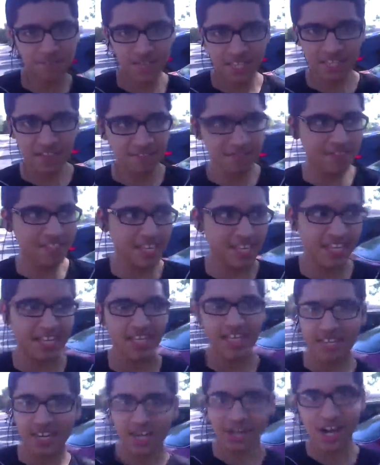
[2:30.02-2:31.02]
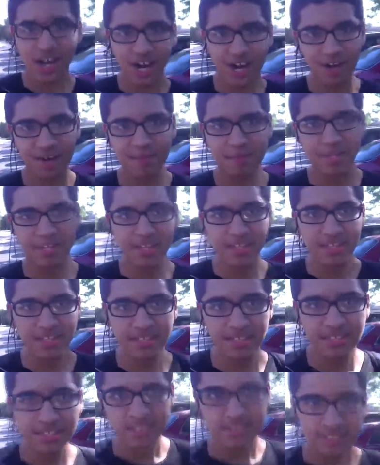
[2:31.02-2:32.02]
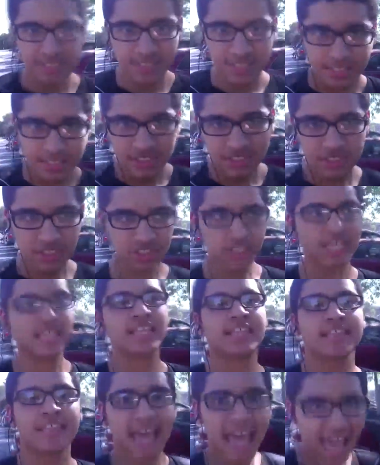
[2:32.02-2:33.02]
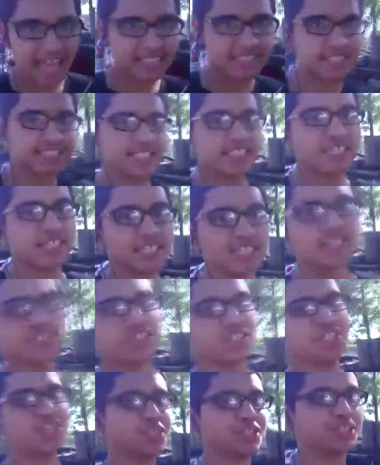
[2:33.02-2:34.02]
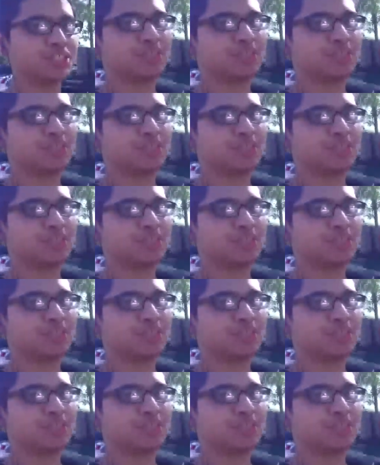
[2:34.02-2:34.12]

15 Club. So take that to your